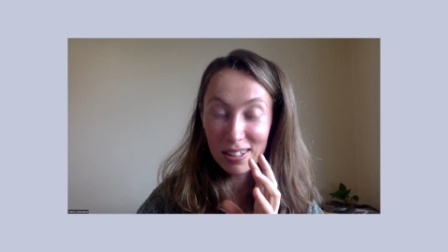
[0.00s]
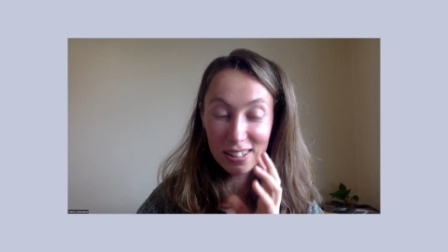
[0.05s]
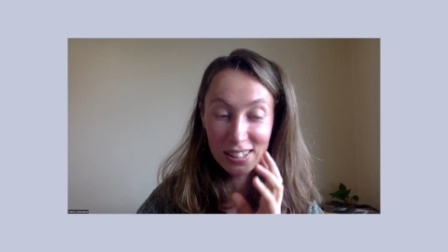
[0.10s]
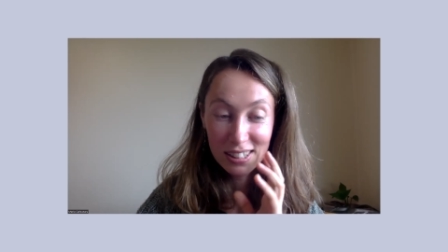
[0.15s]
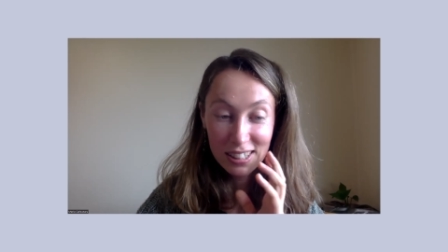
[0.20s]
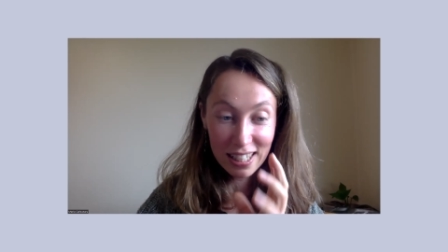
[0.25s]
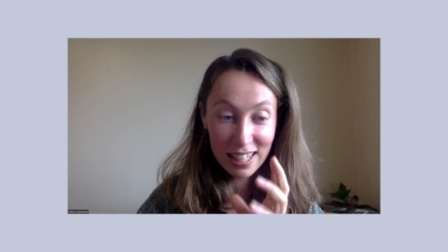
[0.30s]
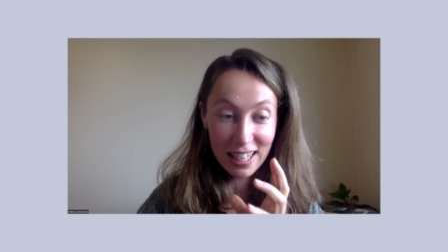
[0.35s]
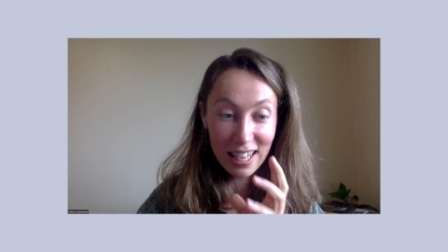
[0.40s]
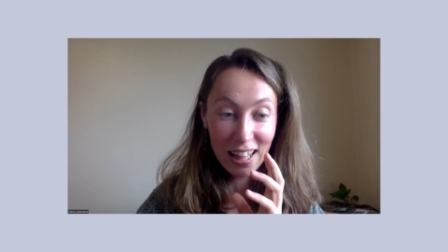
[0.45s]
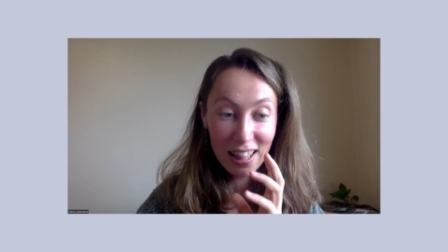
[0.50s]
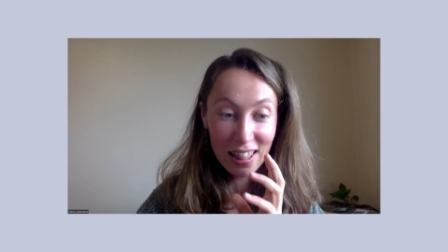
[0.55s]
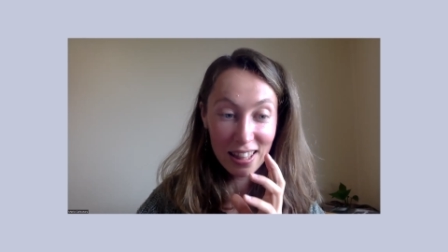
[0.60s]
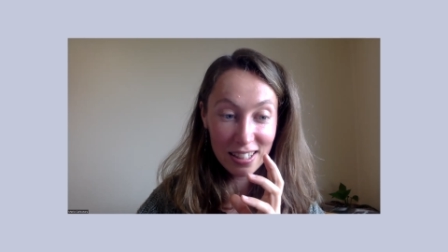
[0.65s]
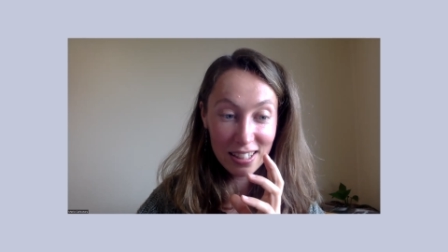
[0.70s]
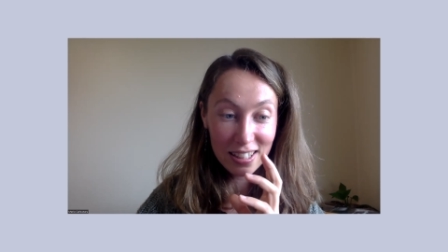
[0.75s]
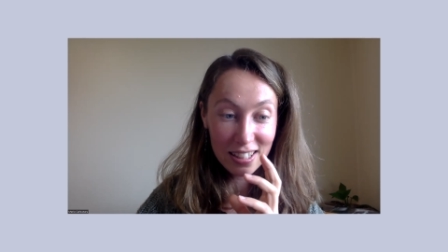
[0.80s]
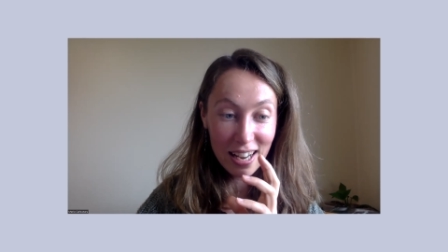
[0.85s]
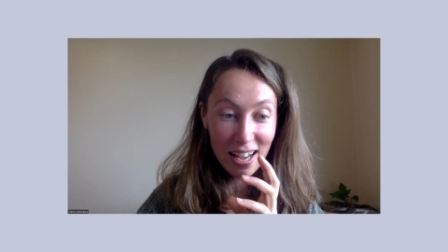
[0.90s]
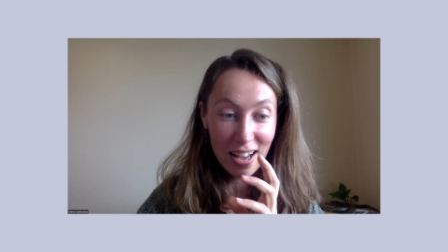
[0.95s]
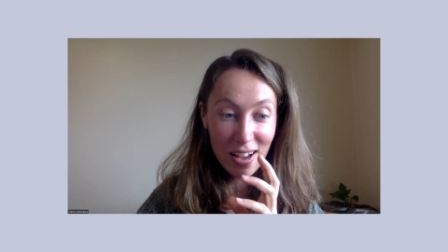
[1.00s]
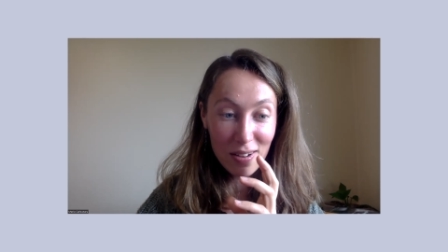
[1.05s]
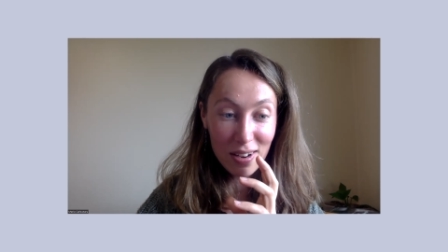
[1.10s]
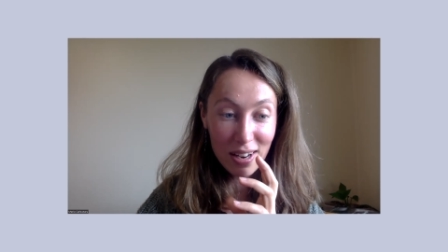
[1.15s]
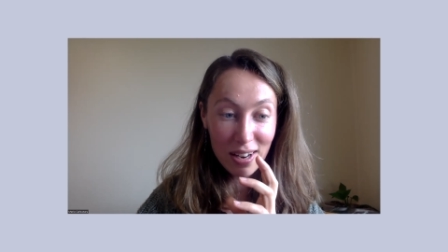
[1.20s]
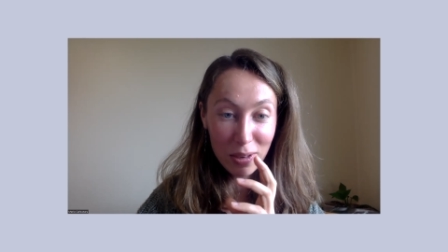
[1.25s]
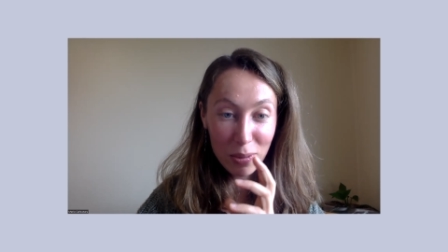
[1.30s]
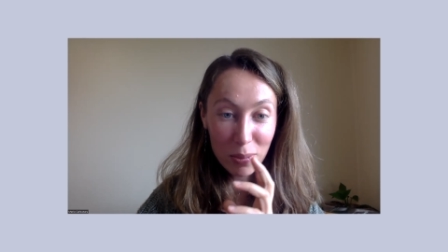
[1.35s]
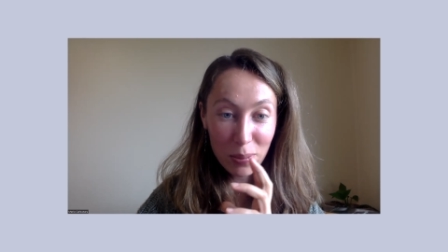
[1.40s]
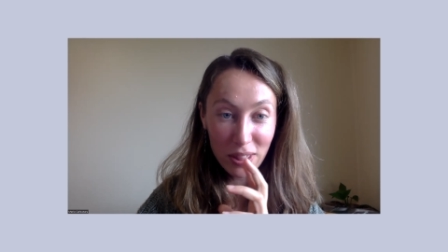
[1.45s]
together now,
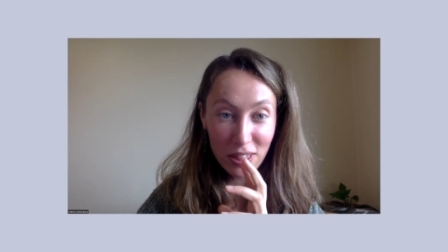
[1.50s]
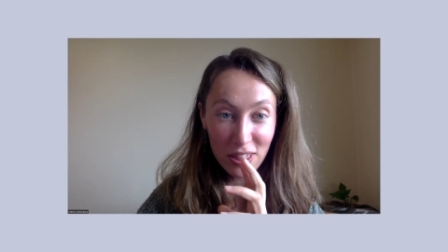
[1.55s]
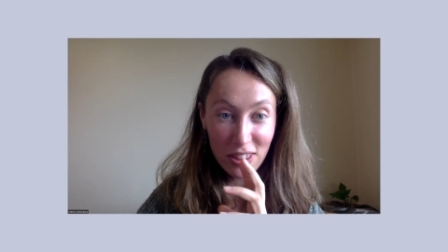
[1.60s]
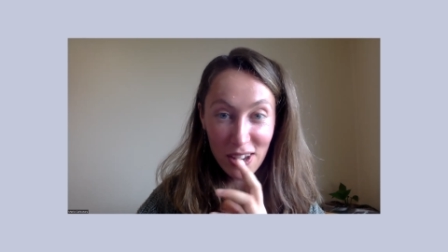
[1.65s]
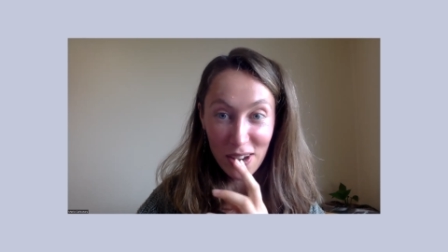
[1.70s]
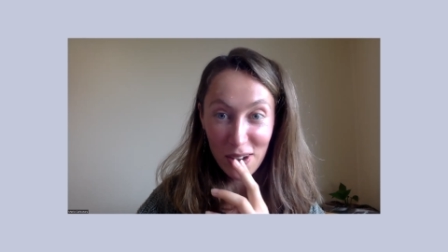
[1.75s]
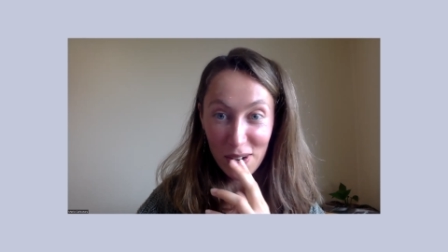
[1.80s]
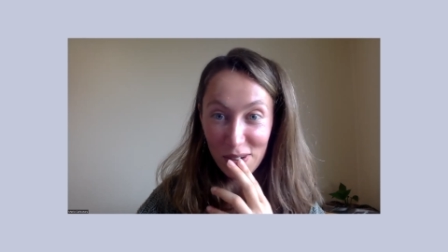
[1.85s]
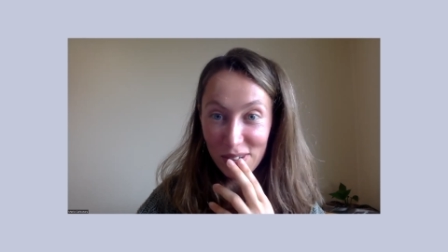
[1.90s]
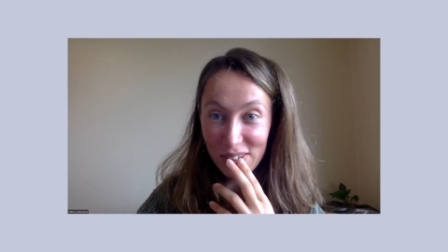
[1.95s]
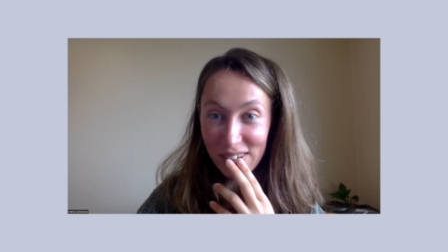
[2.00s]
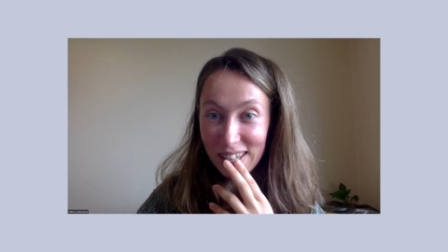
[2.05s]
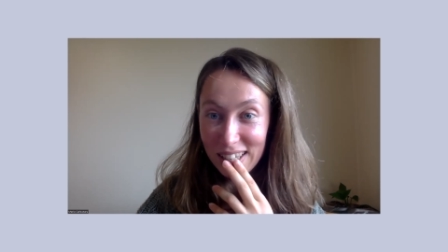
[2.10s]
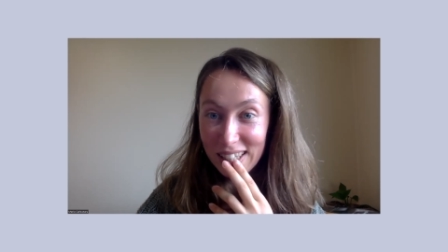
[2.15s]
like with you.